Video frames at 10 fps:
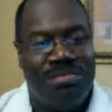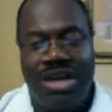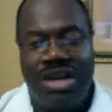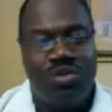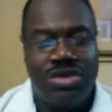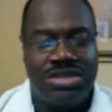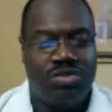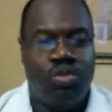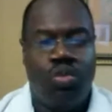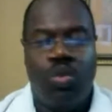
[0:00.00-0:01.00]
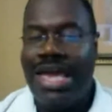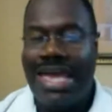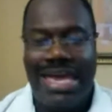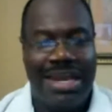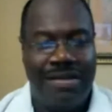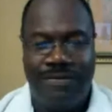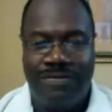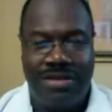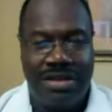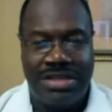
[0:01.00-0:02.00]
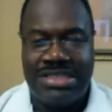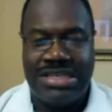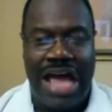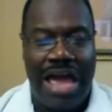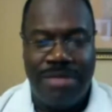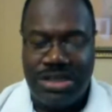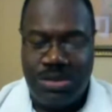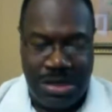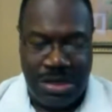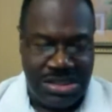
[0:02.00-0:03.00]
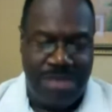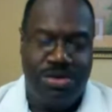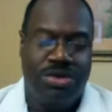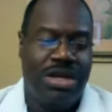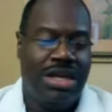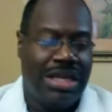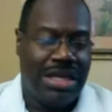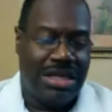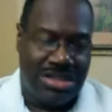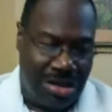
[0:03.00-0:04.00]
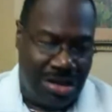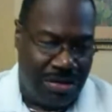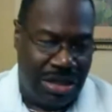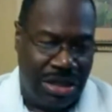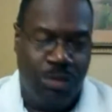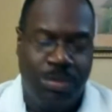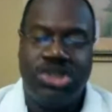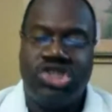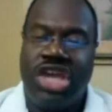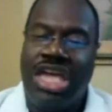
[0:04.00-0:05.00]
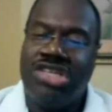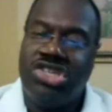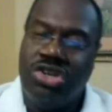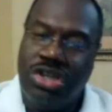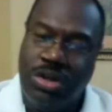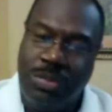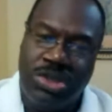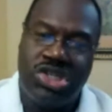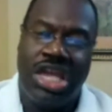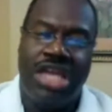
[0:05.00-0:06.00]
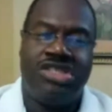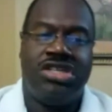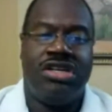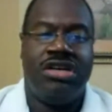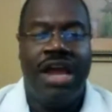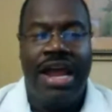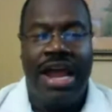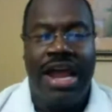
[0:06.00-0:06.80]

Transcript: but it was way ahead of its time. It's been simmering, and, you know, a little bit of change here, a little bit of change here.